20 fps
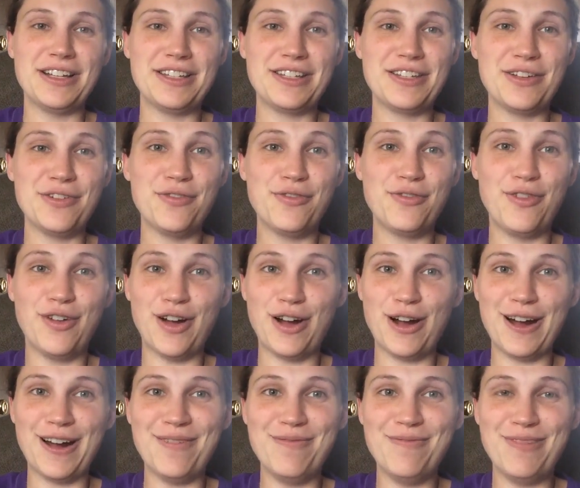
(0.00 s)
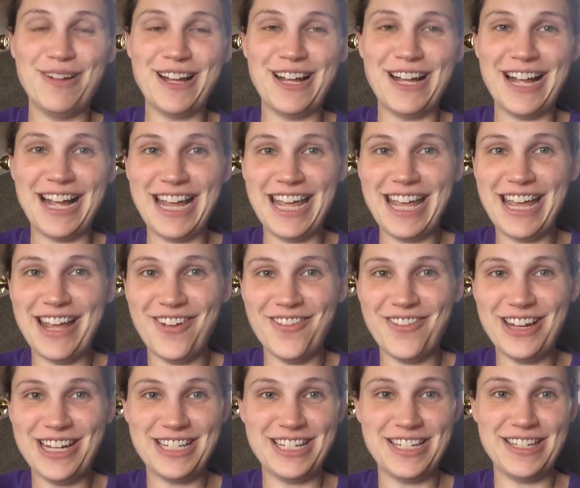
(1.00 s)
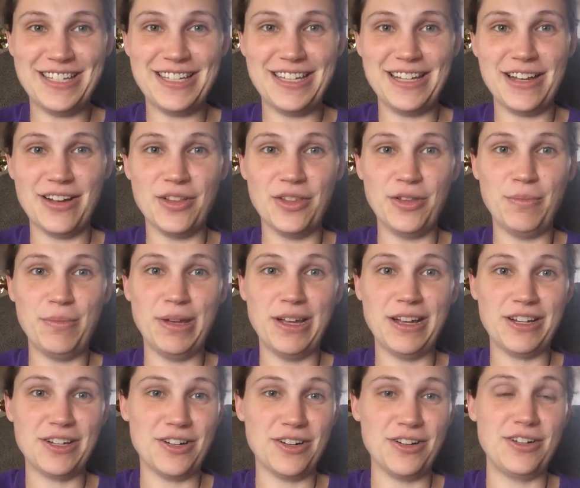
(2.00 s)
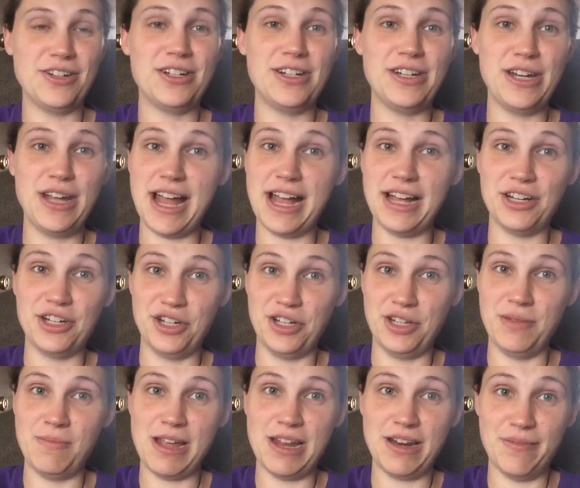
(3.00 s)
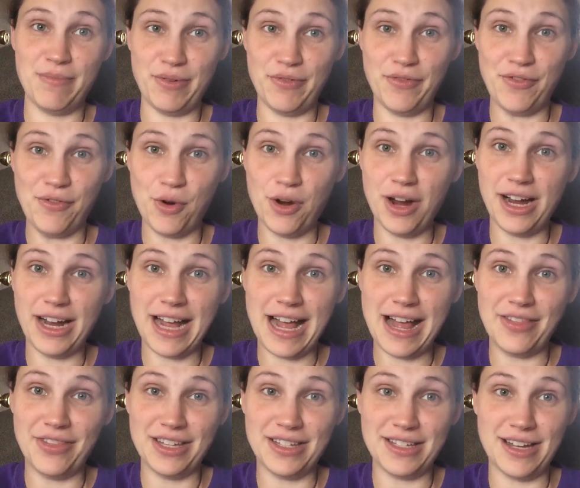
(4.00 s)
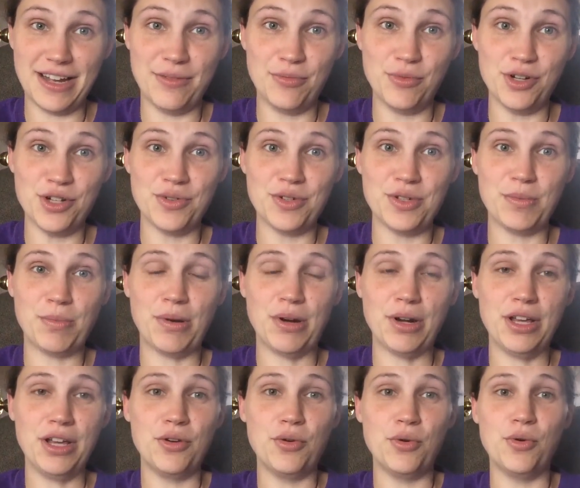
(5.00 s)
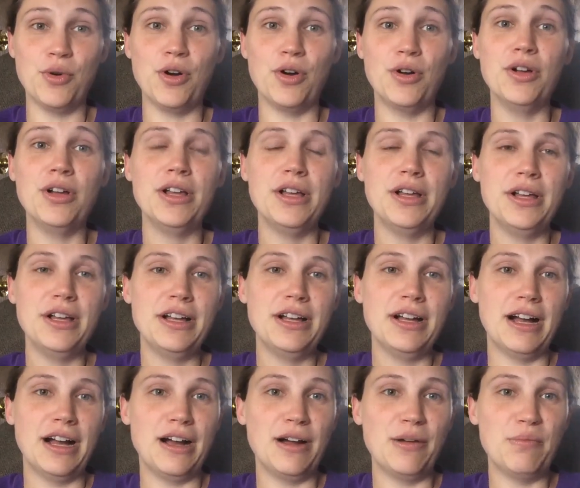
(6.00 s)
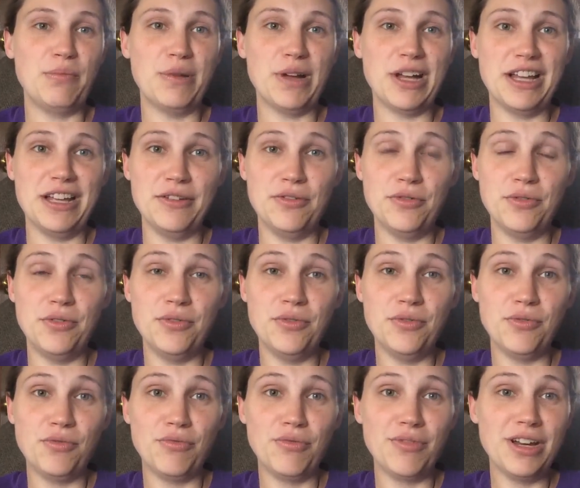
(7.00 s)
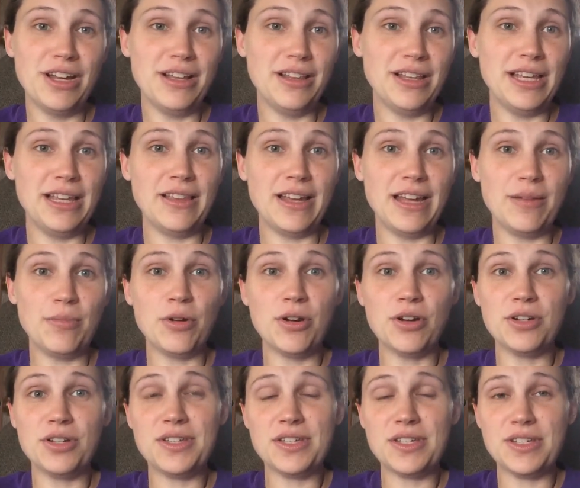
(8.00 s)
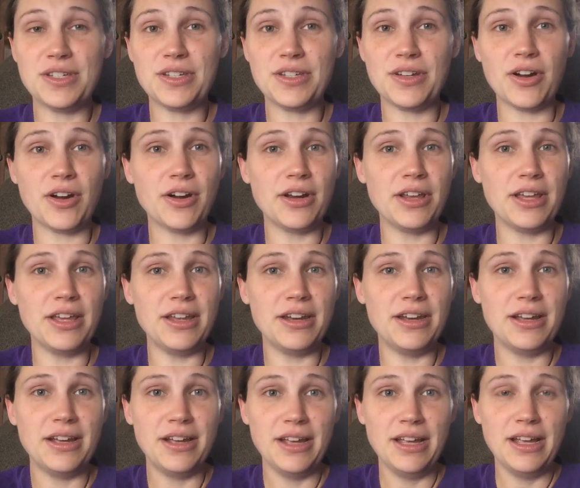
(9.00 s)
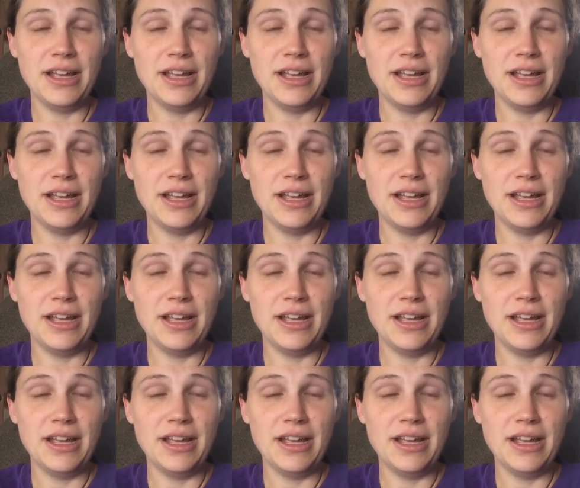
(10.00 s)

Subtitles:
so far, but I can't wait to see all the pictures. She actually made it before I got in the tub, which was pretty cool, but really labor started,